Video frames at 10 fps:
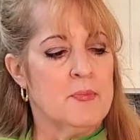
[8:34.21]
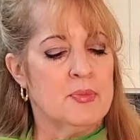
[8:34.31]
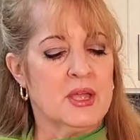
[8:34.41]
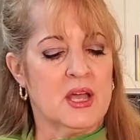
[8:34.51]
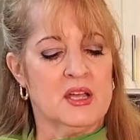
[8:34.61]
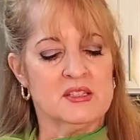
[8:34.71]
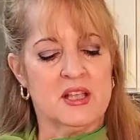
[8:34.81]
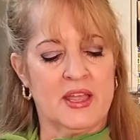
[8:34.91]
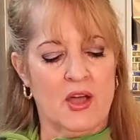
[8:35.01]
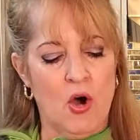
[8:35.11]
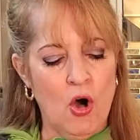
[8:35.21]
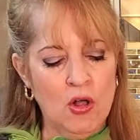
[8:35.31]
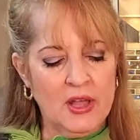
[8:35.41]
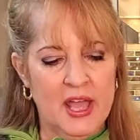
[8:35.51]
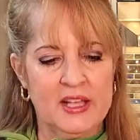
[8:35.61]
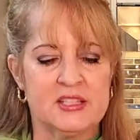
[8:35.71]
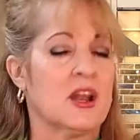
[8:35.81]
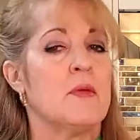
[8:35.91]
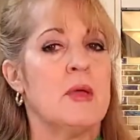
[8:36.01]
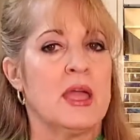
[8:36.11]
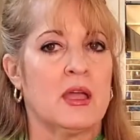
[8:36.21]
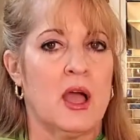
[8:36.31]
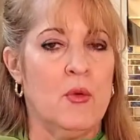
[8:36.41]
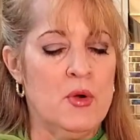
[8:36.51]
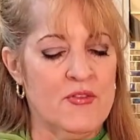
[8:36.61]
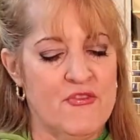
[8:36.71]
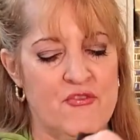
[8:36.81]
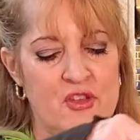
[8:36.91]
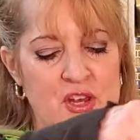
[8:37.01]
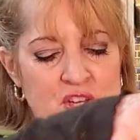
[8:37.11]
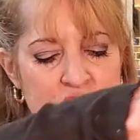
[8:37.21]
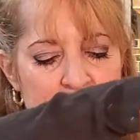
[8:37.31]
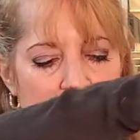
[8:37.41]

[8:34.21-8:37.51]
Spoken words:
because like all cakes that I make, I want to finish